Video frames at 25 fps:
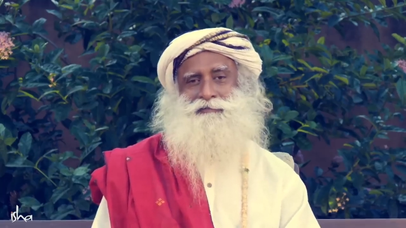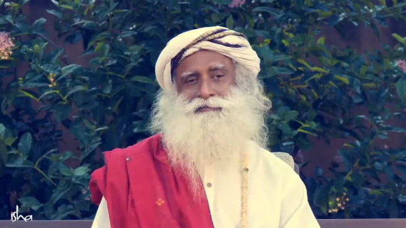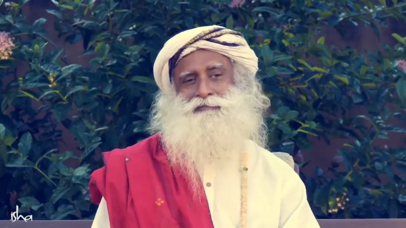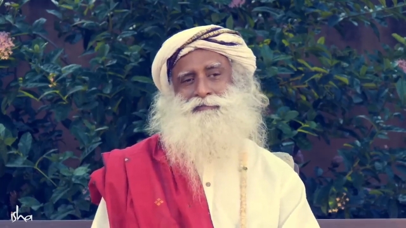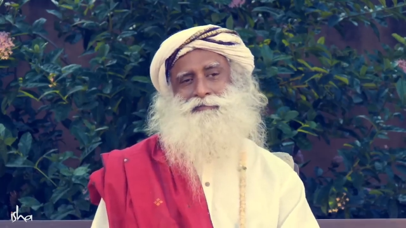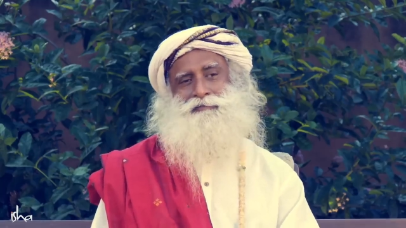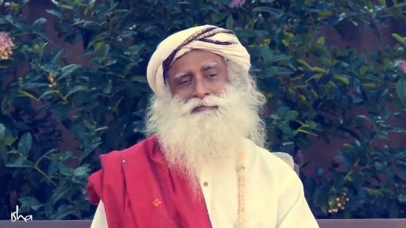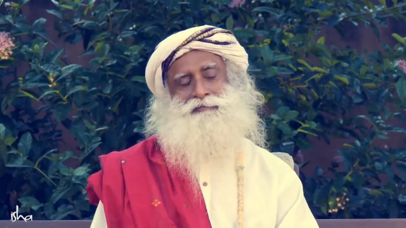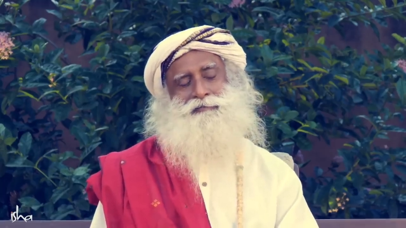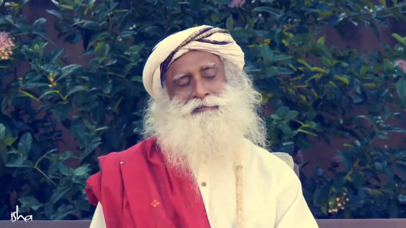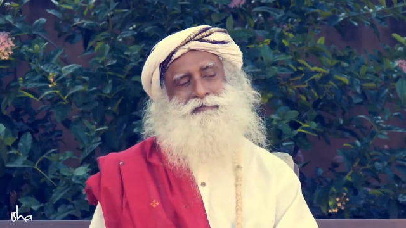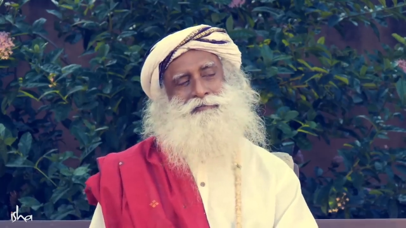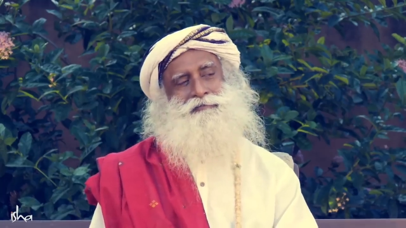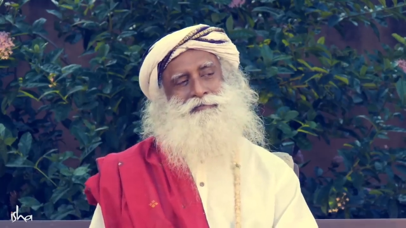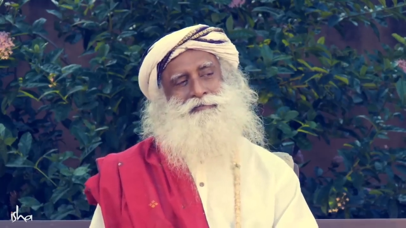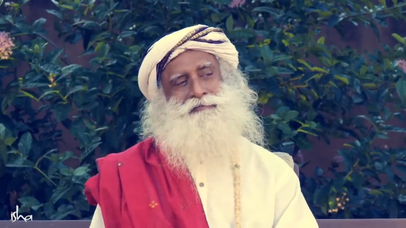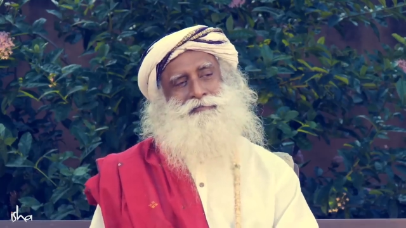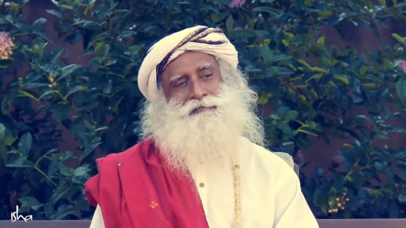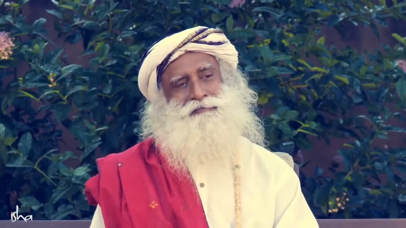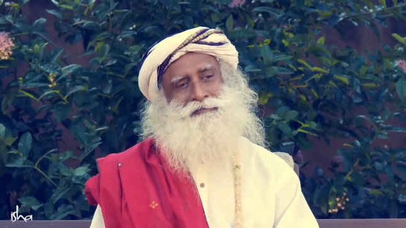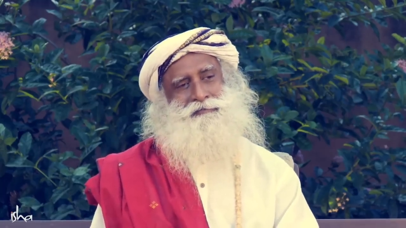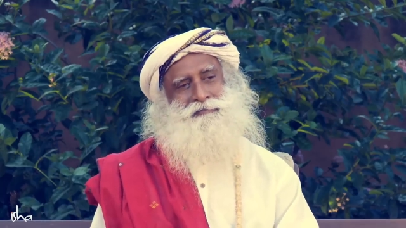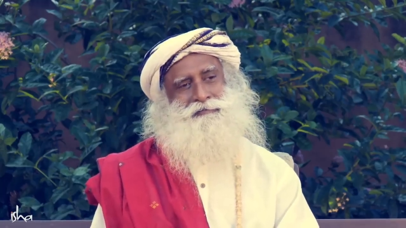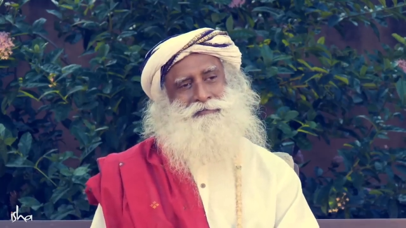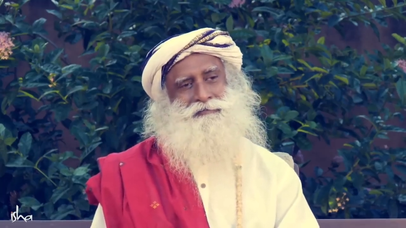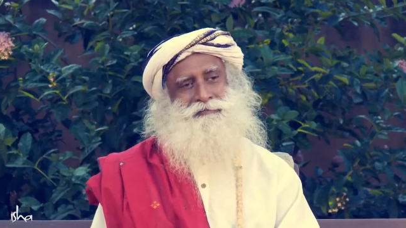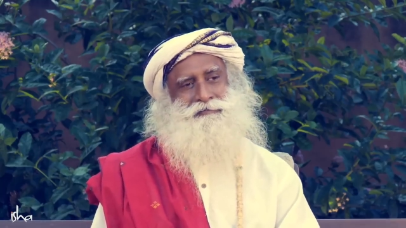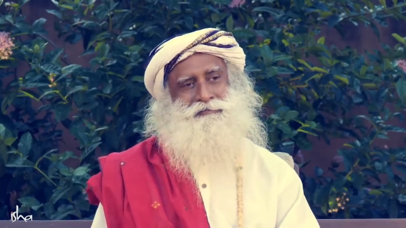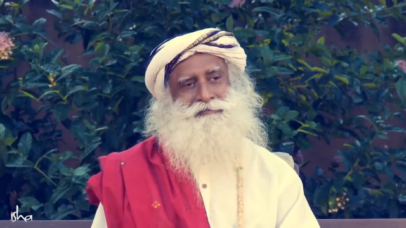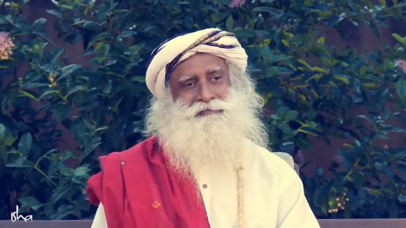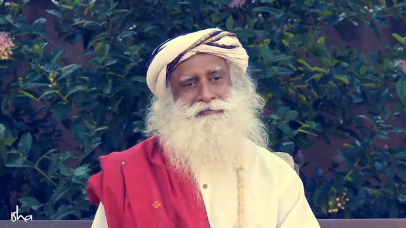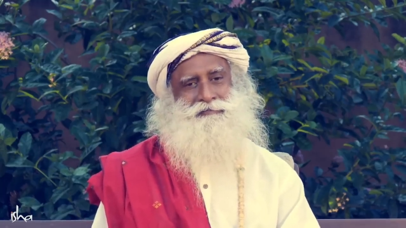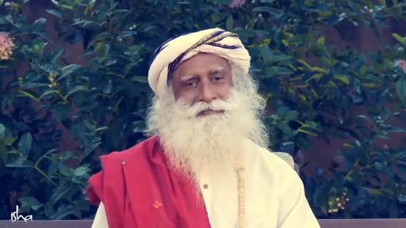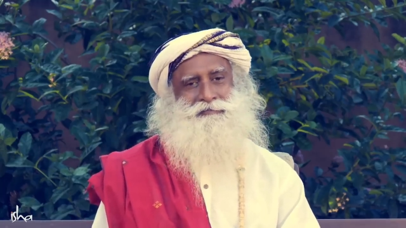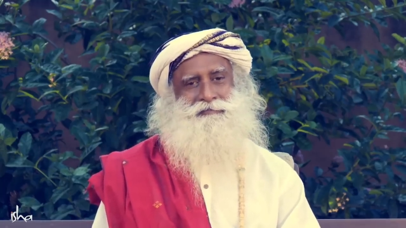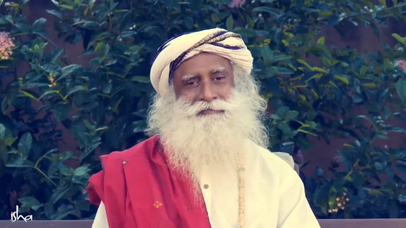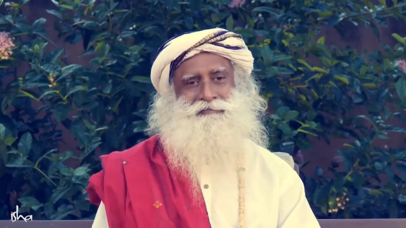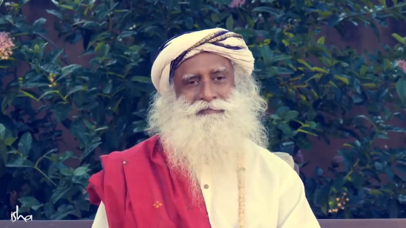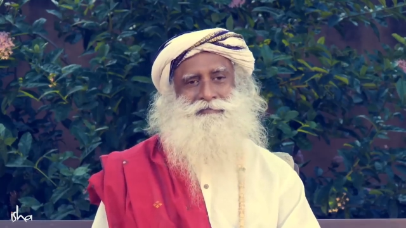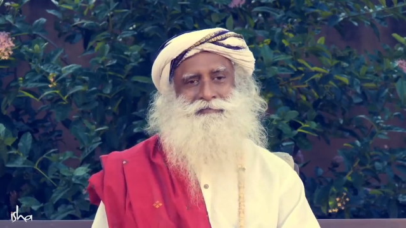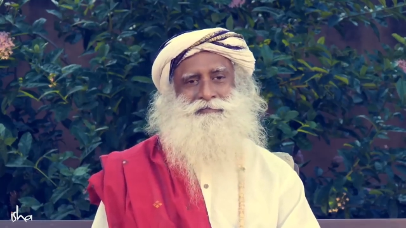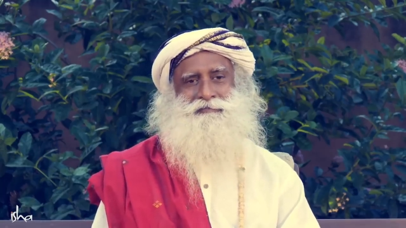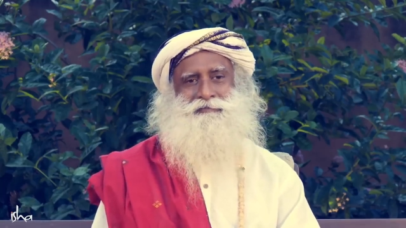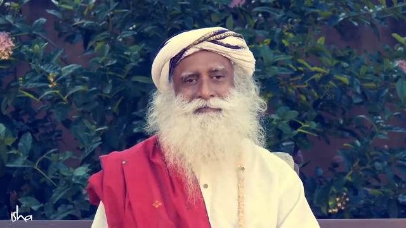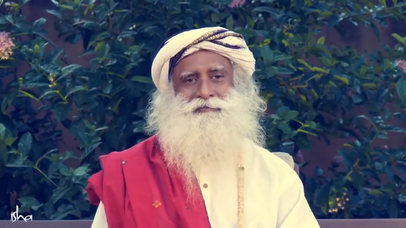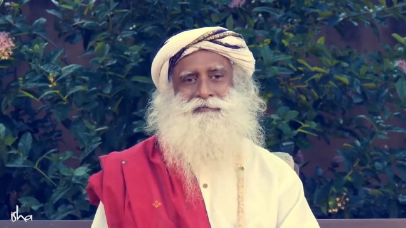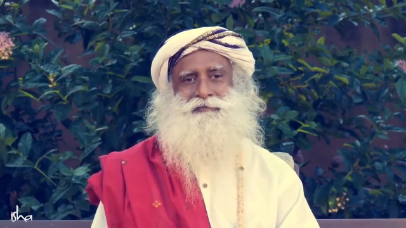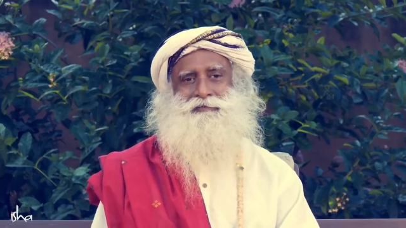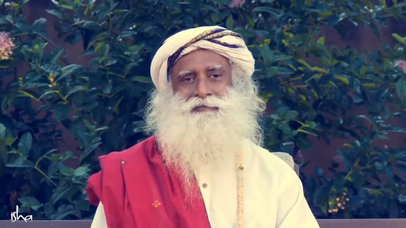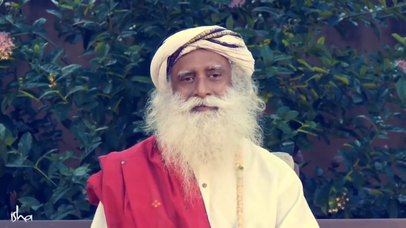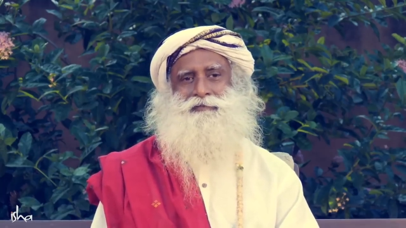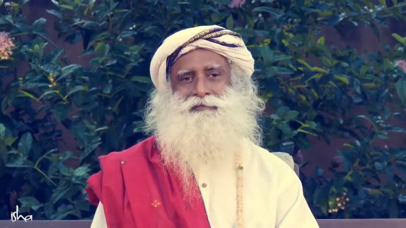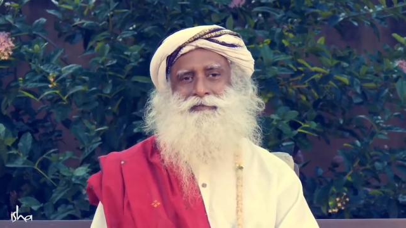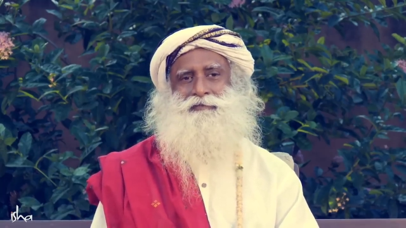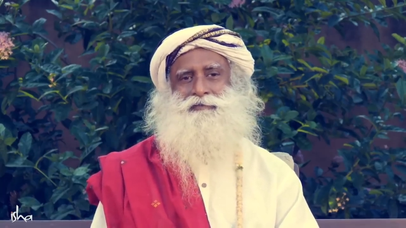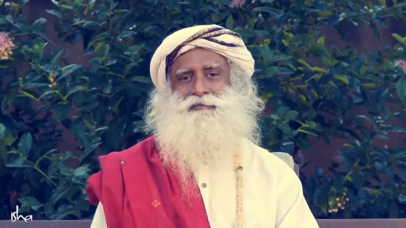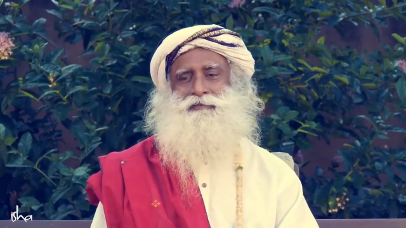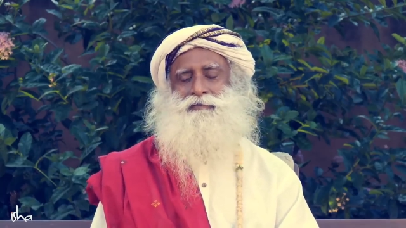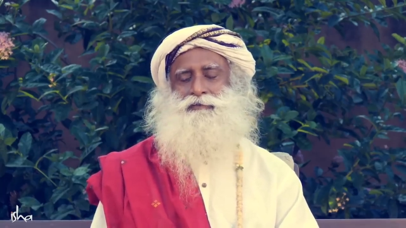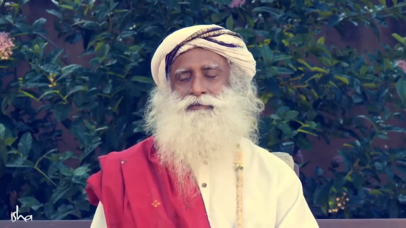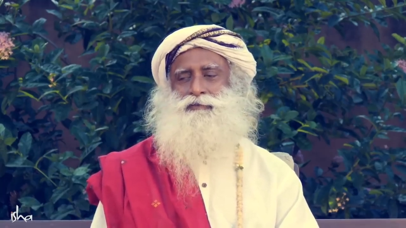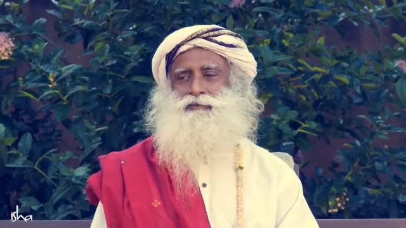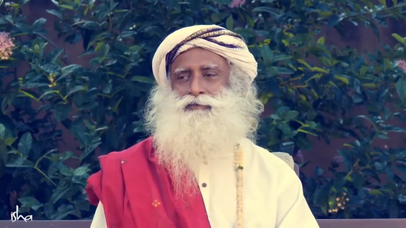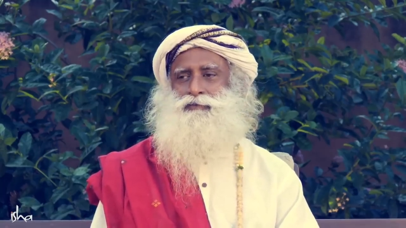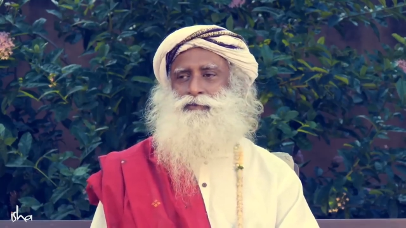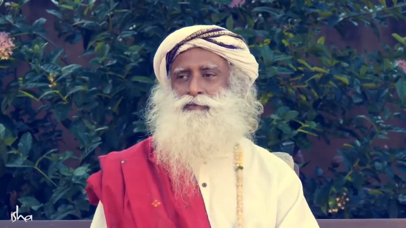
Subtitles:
Nobody speaks.